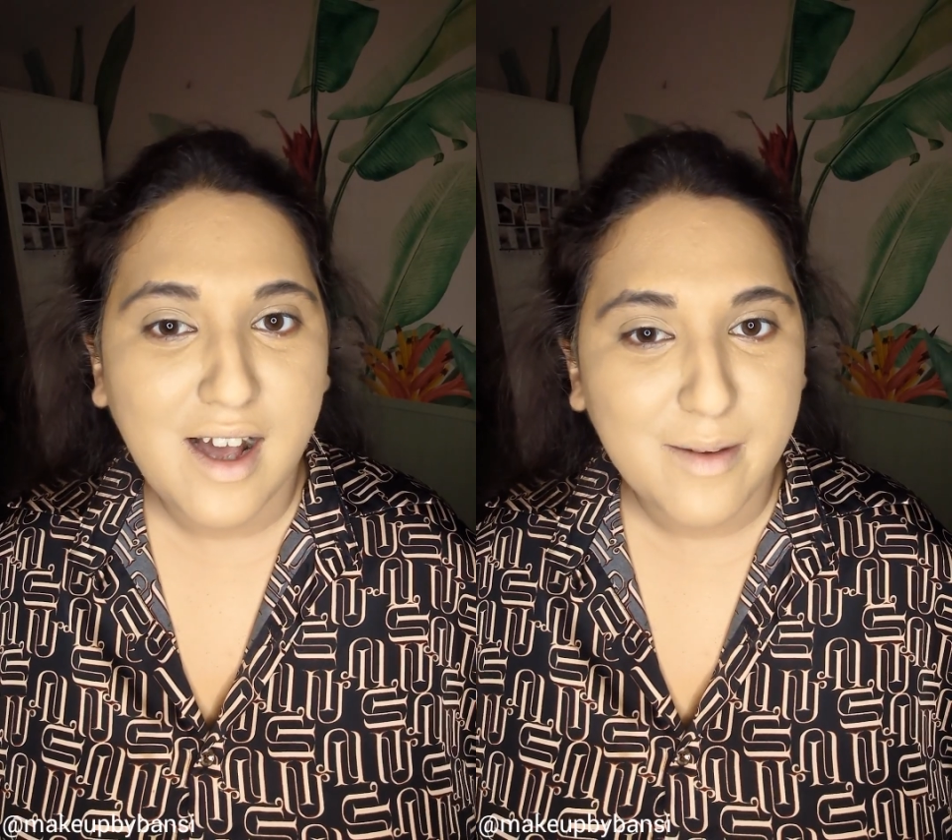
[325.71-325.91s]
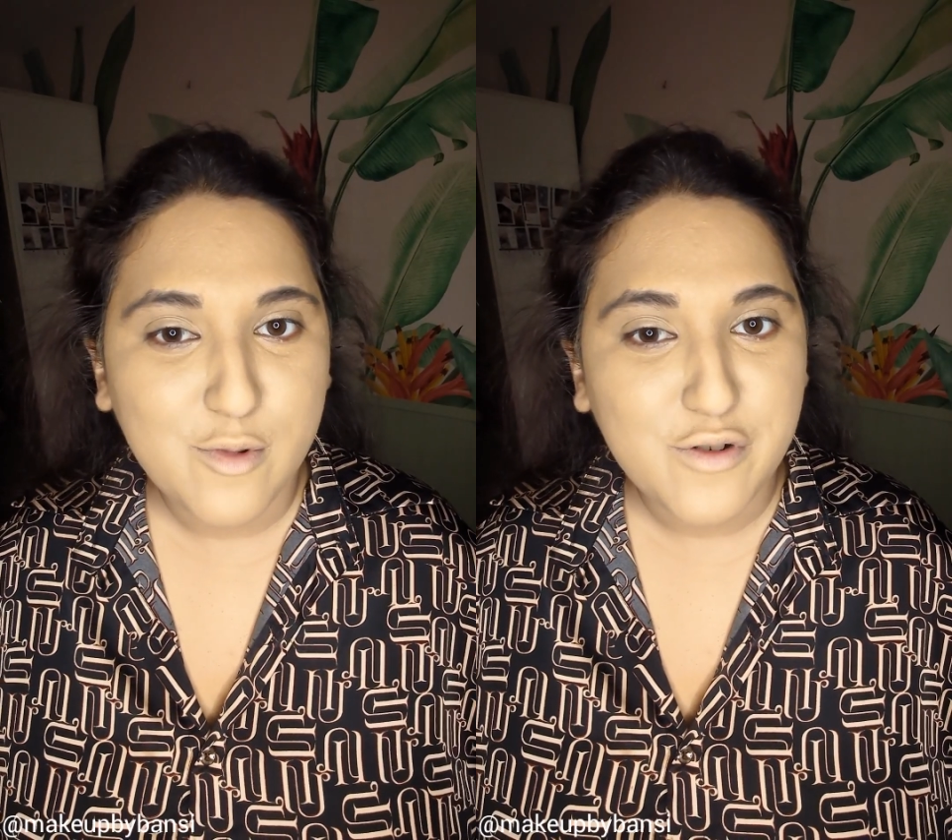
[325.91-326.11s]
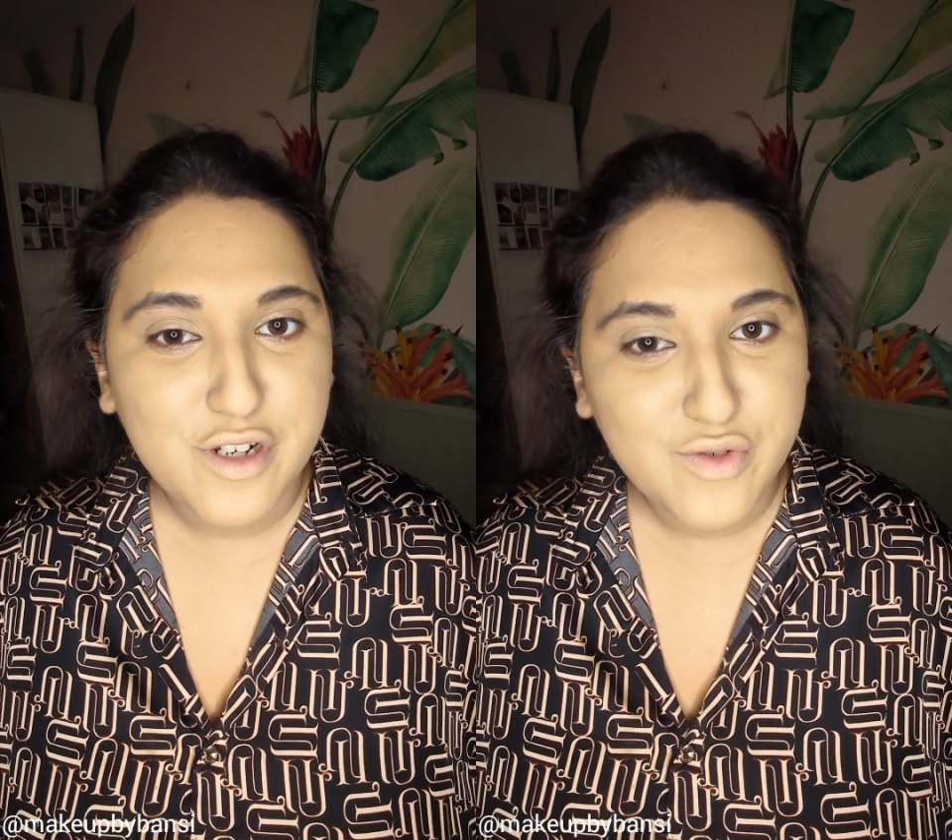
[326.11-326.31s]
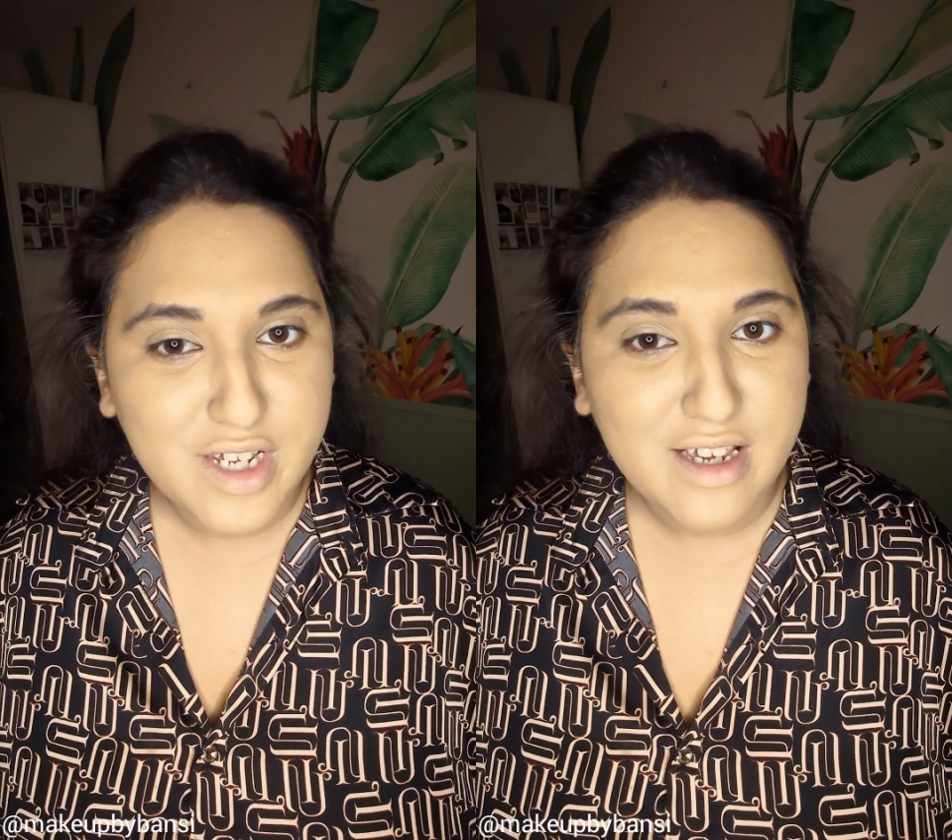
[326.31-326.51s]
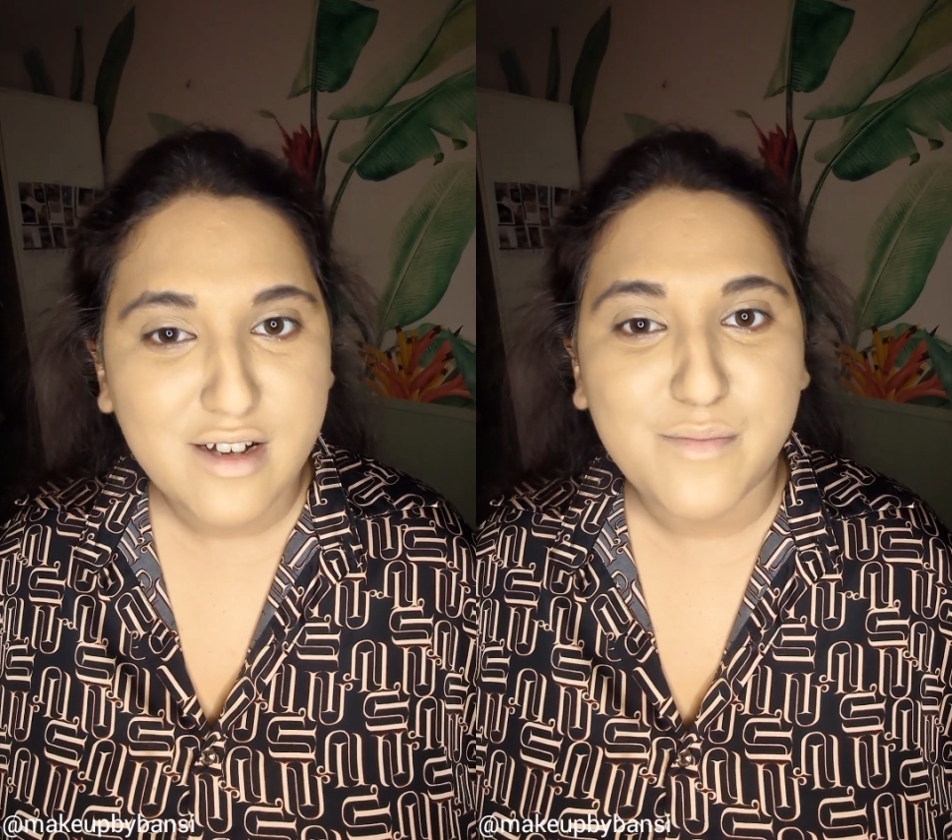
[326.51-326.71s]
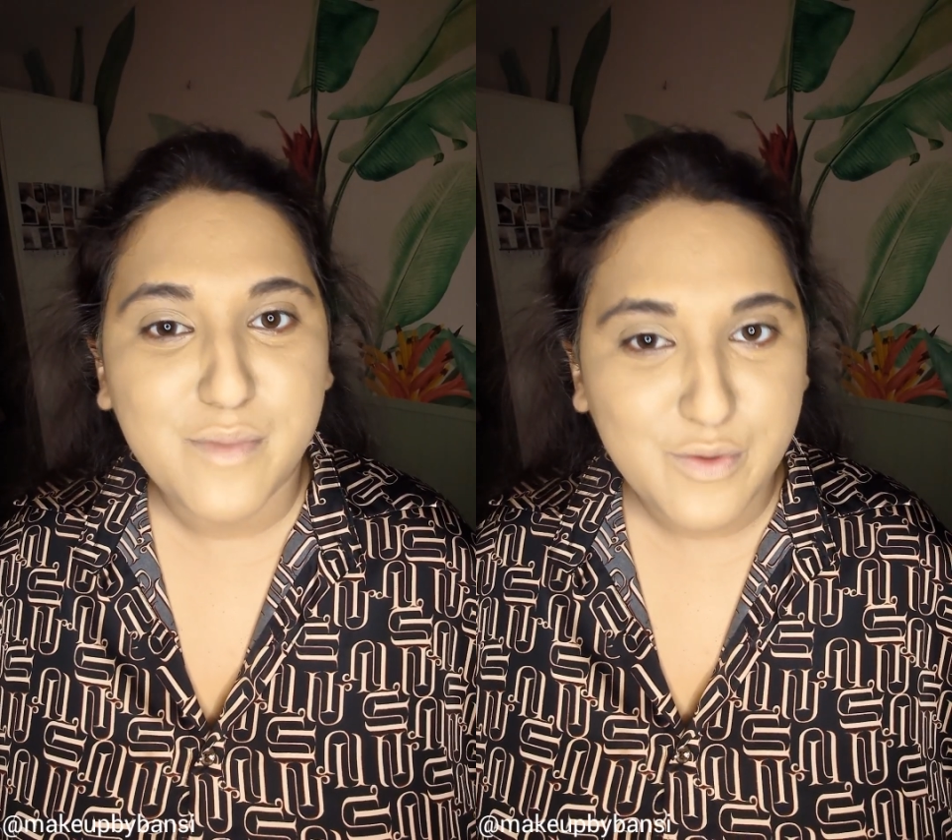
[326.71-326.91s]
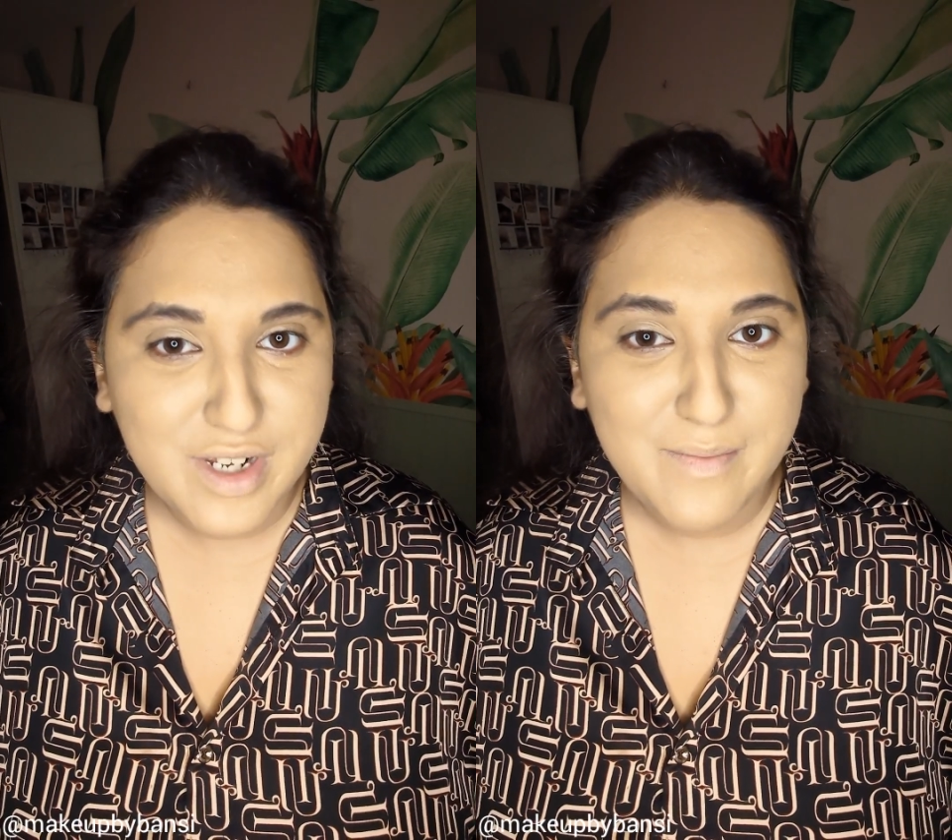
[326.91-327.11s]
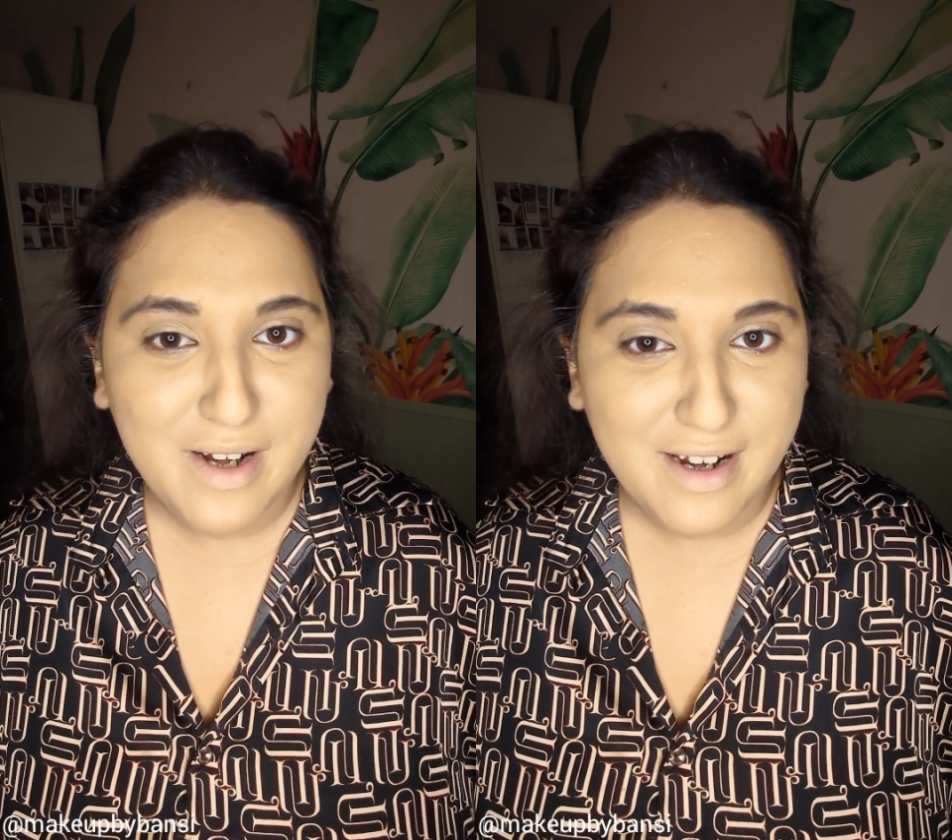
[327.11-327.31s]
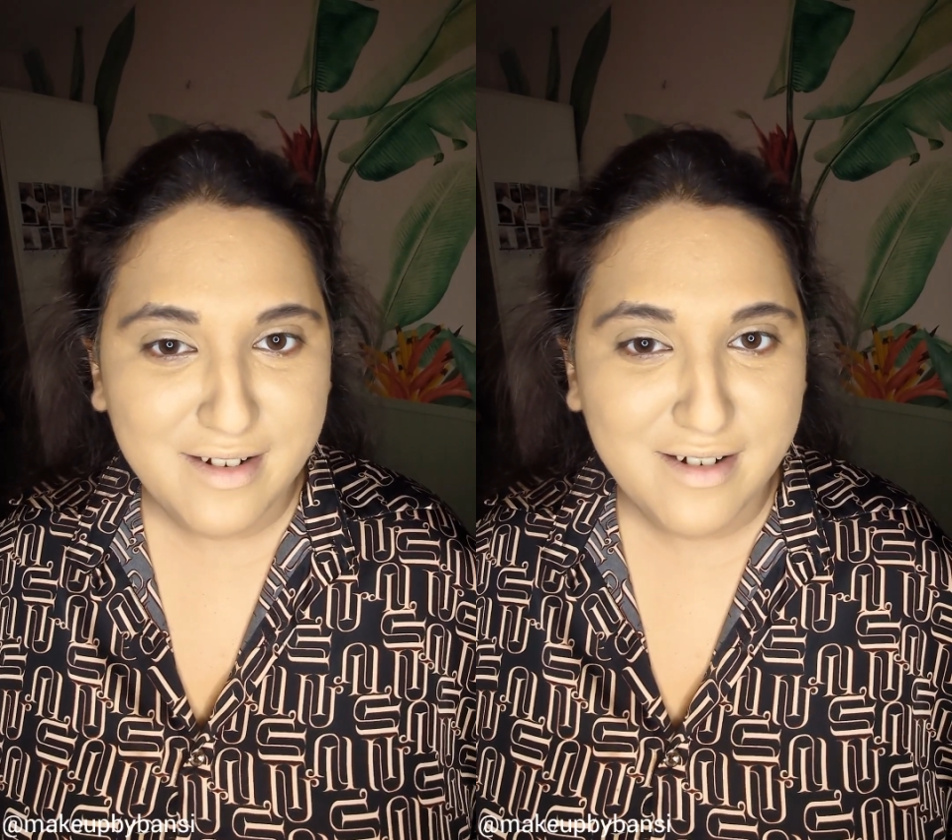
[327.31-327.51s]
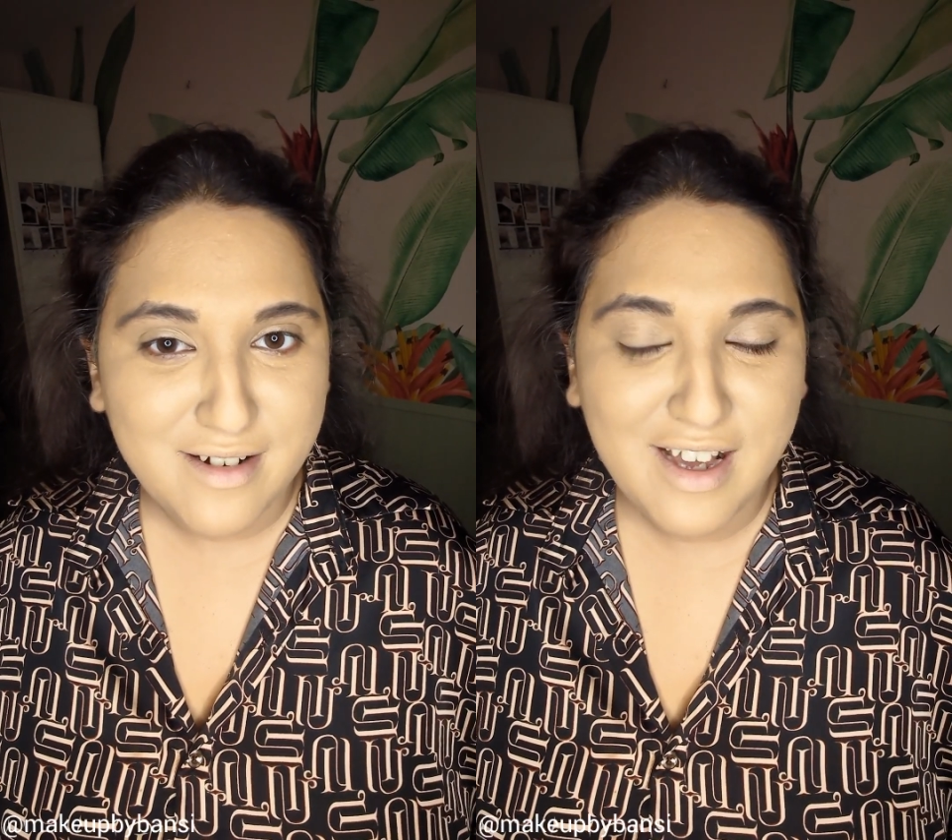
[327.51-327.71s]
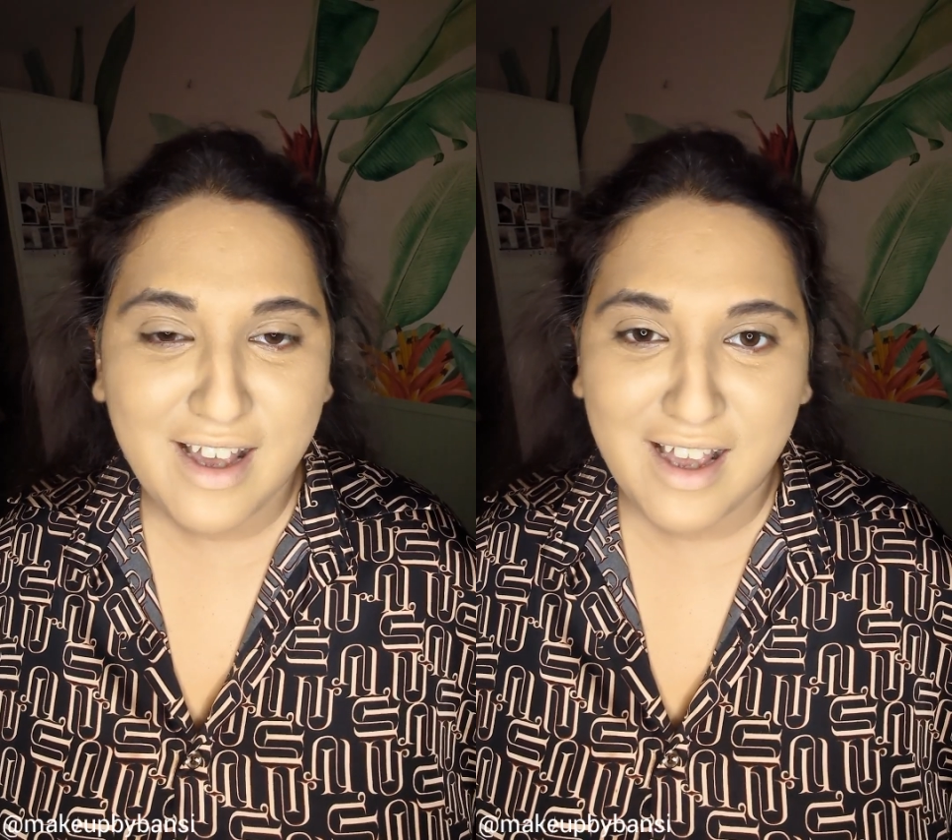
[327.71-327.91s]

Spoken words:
I am going to take a beauty blender